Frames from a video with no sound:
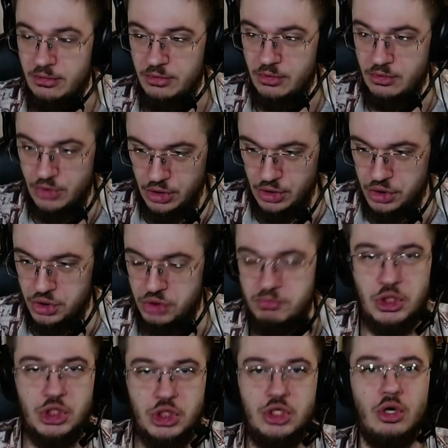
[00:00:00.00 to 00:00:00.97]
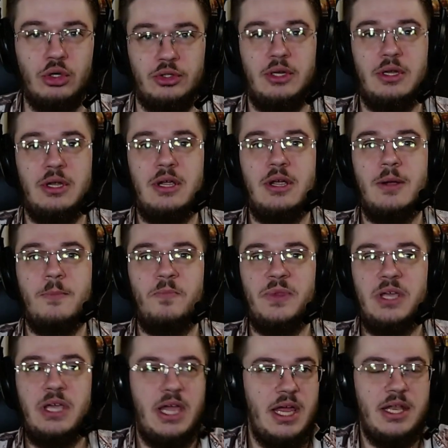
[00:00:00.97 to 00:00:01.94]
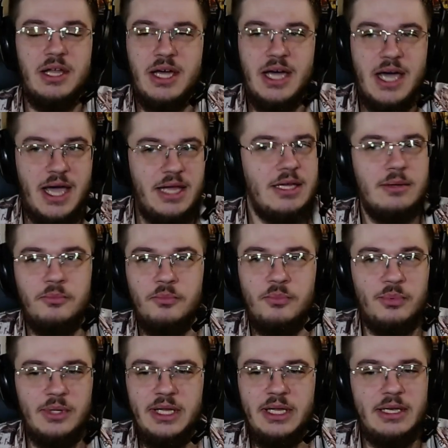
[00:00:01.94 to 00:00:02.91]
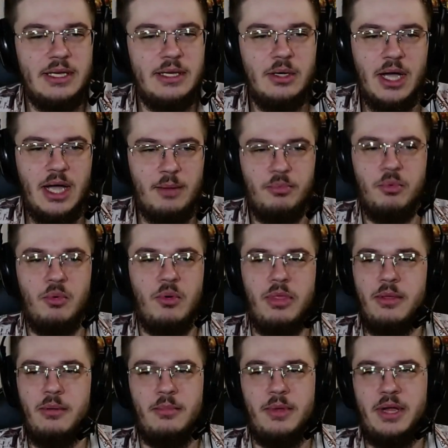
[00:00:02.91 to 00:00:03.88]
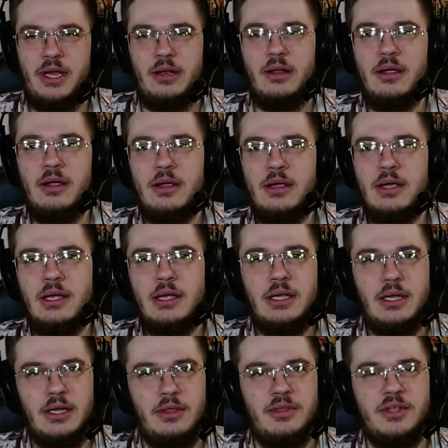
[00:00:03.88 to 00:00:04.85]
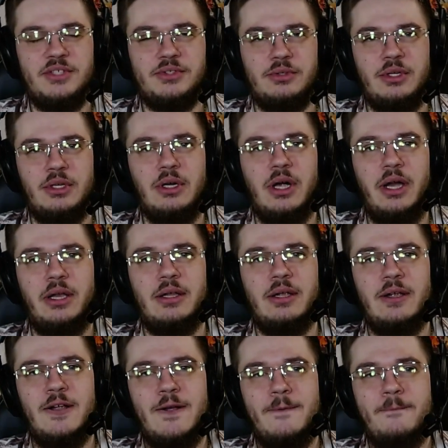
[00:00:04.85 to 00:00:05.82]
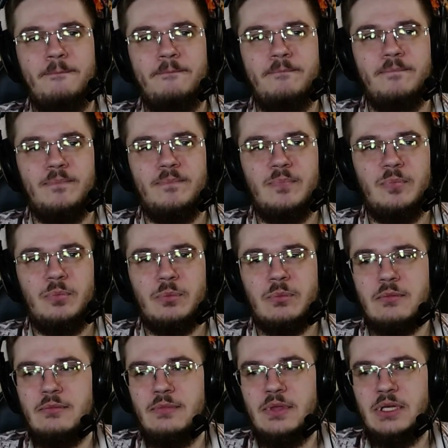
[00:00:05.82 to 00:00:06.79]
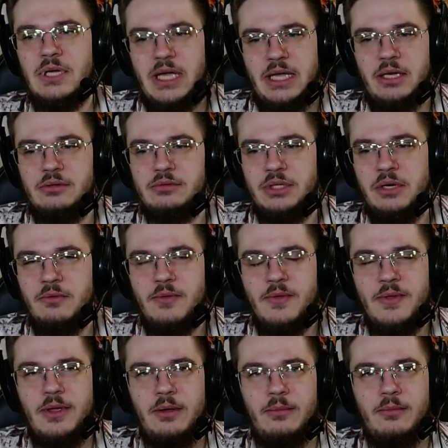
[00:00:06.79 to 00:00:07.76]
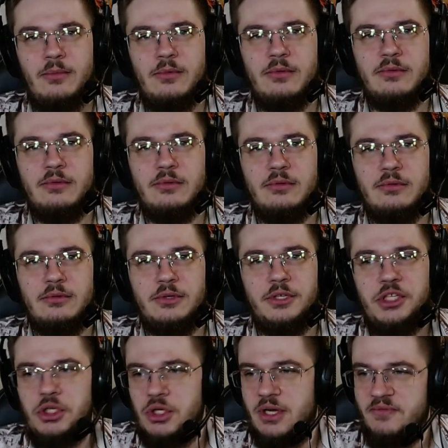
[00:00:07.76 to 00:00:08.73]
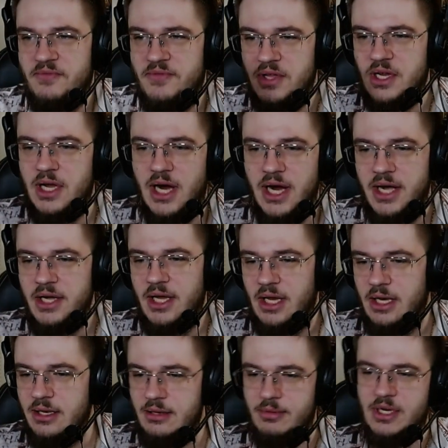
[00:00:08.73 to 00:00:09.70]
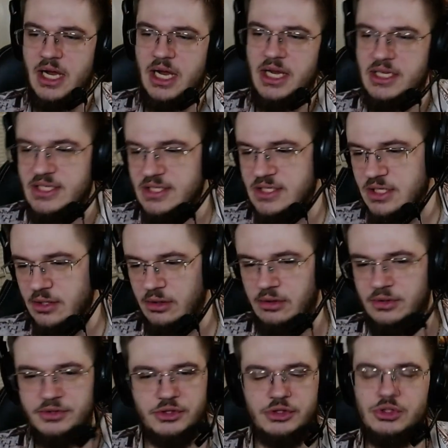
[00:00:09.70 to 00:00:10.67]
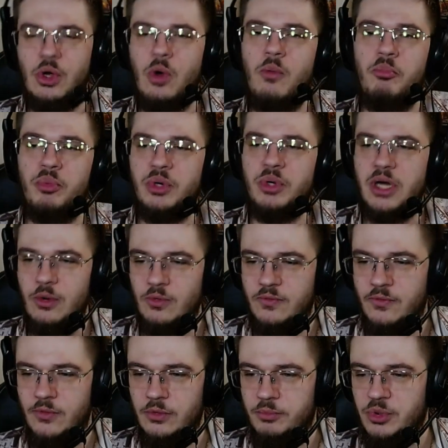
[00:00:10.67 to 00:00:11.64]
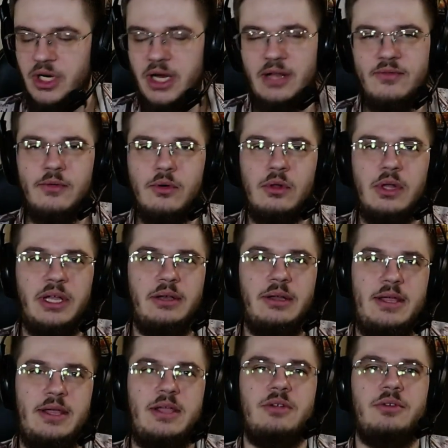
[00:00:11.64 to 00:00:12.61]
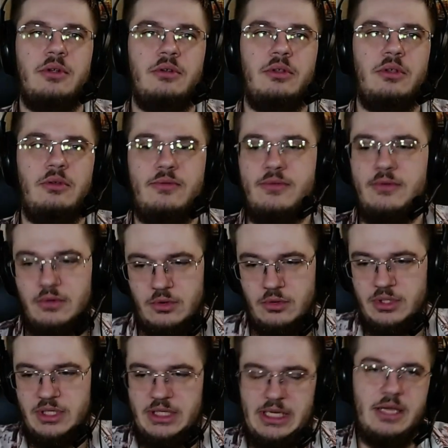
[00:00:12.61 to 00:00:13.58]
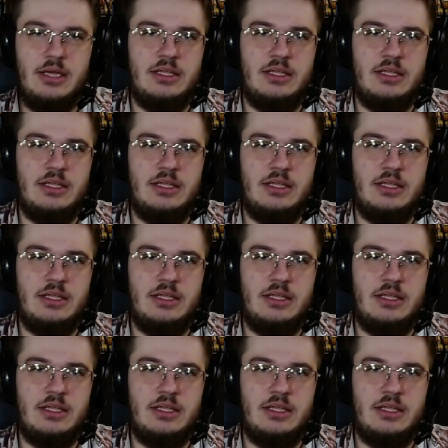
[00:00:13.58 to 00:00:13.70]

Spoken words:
gonna be shot. And I completely up with the man in this regard. I agree with him. You have the gun, and the guy is still so prideful, and angry on you. Okay,